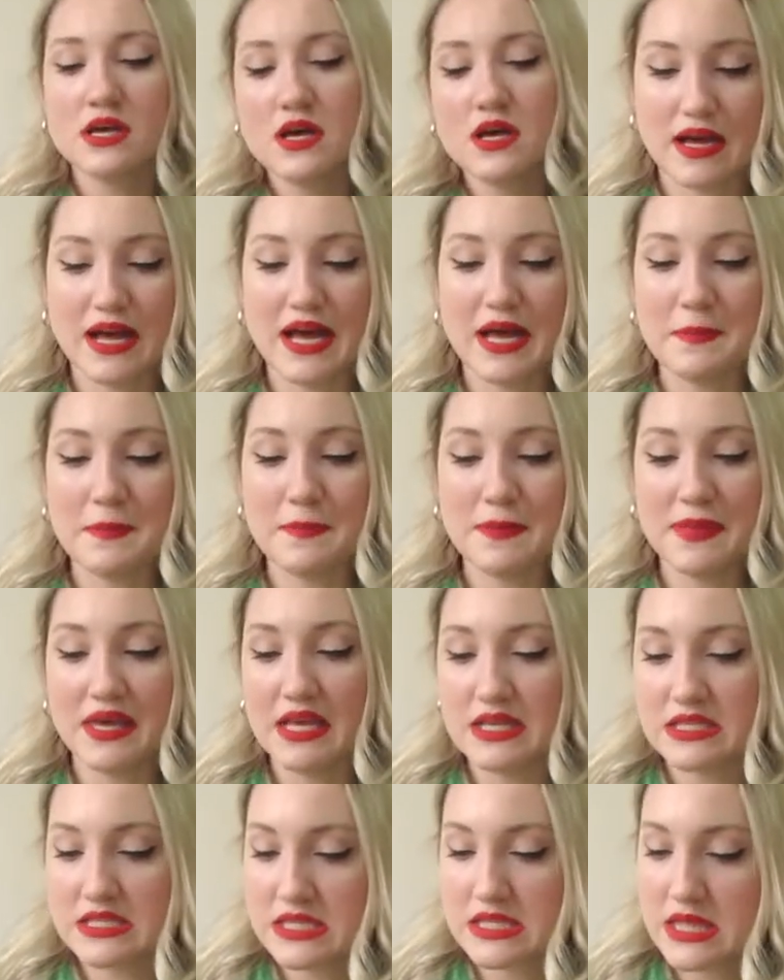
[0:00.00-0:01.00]
I
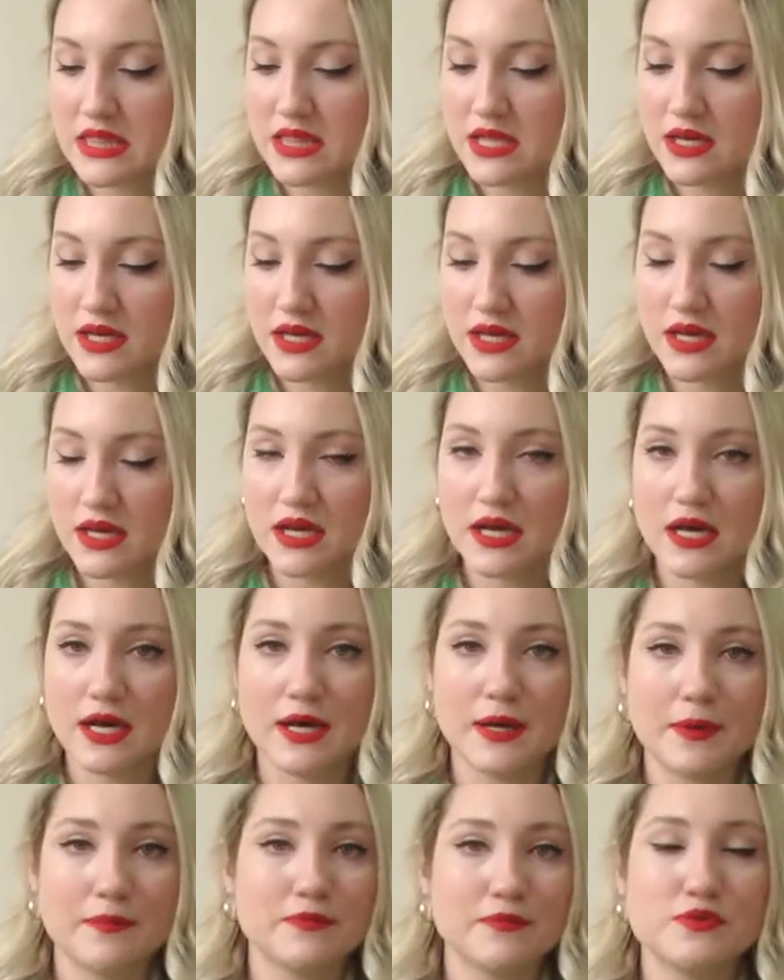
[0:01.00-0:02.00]
miss
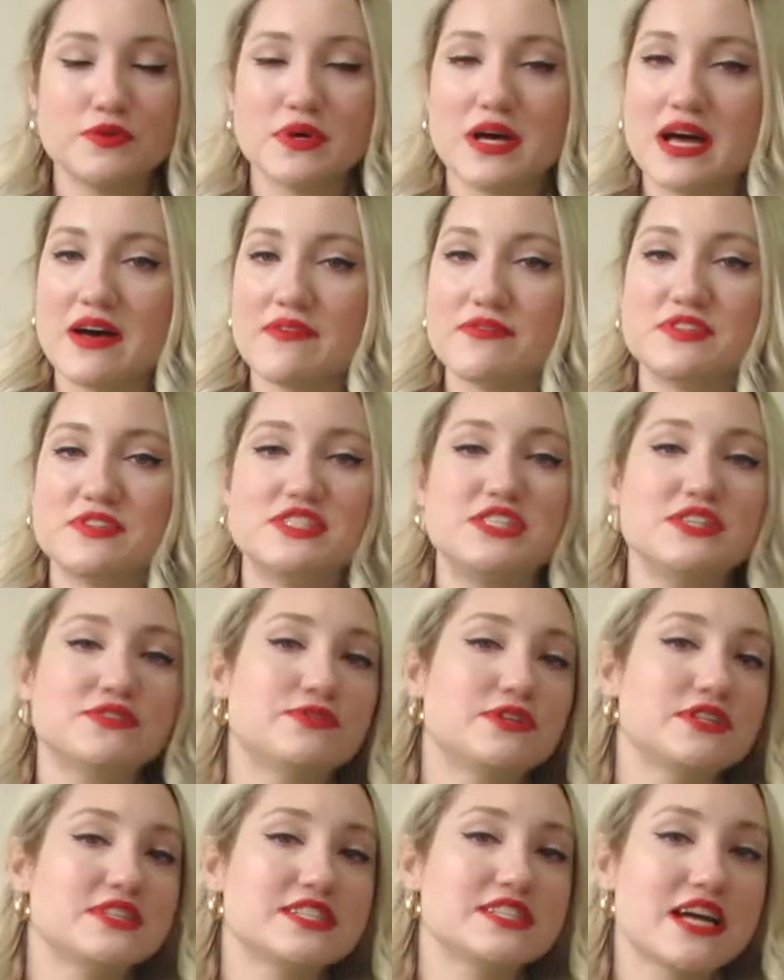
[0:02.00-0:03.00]
to have
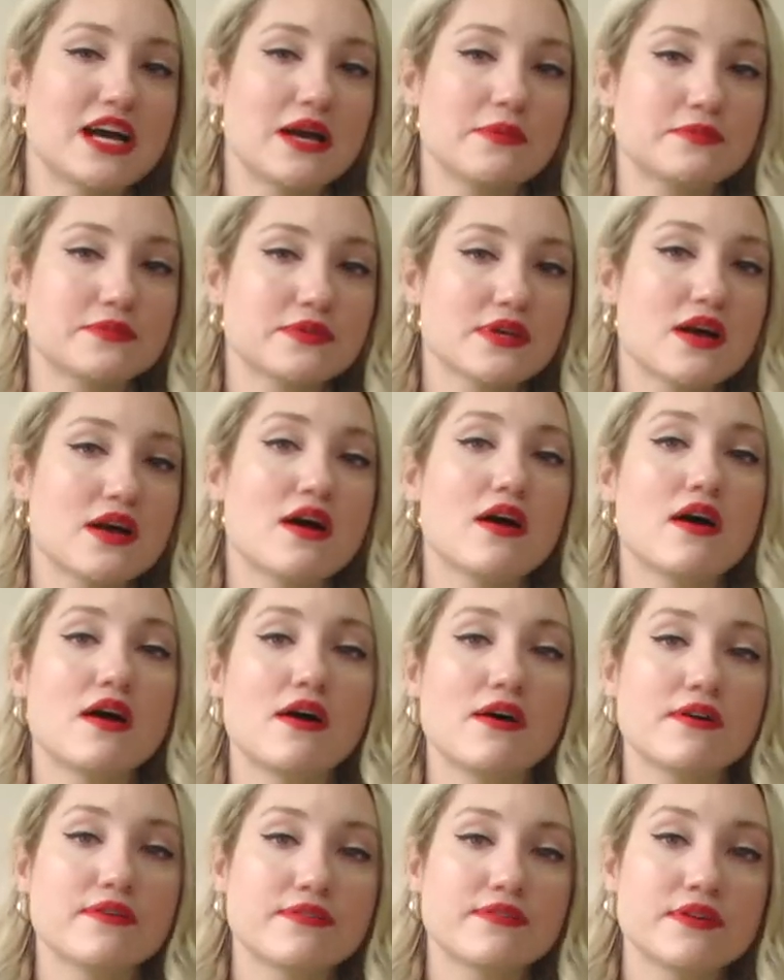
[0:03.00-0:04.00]
different type
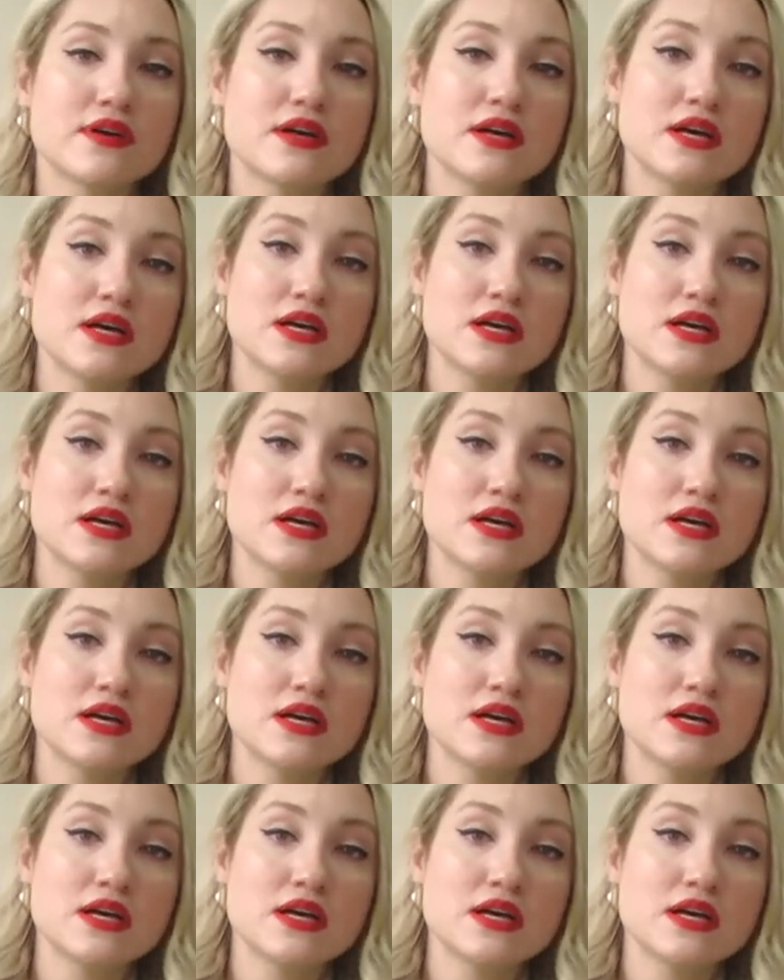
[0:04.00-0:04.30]
of